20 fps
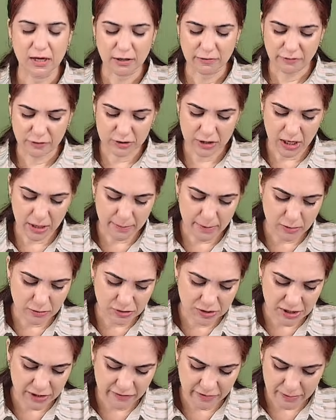For the
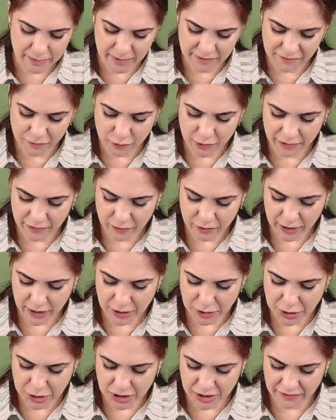amounts given before
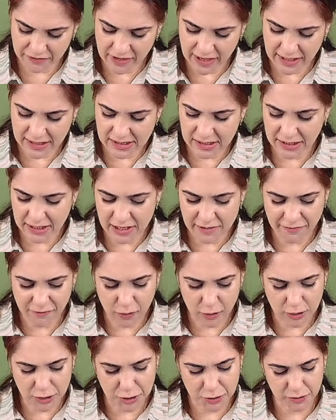revocation, if there is a
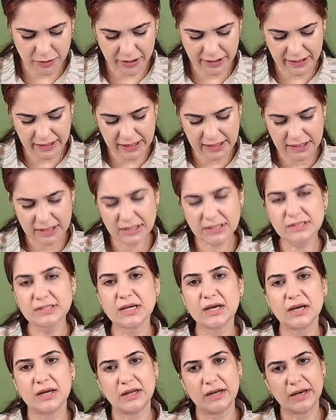default, surety is
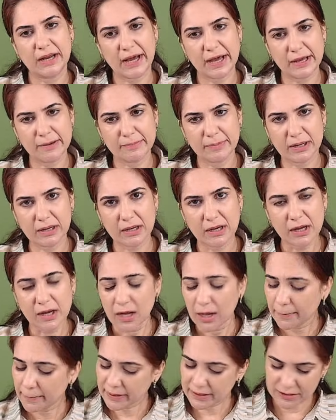liable.
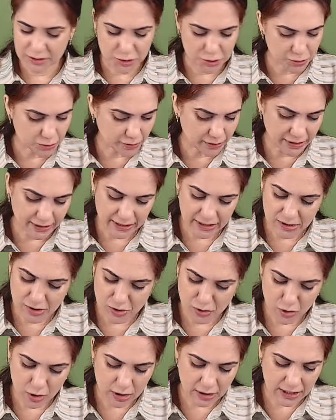But surety is
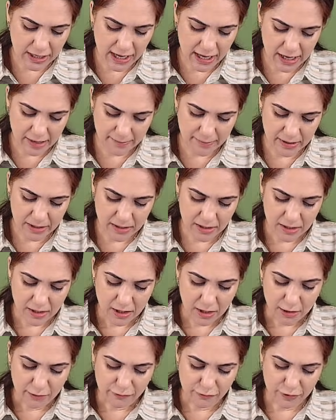not liable
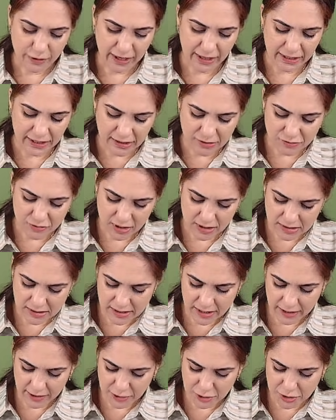for any
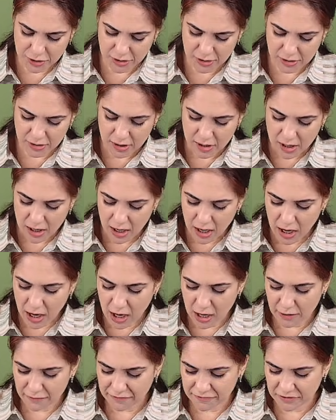transaction
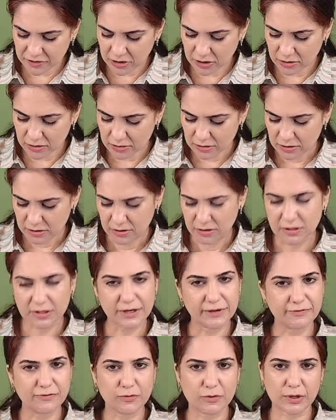after
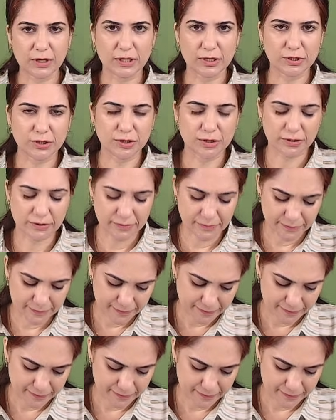revocation.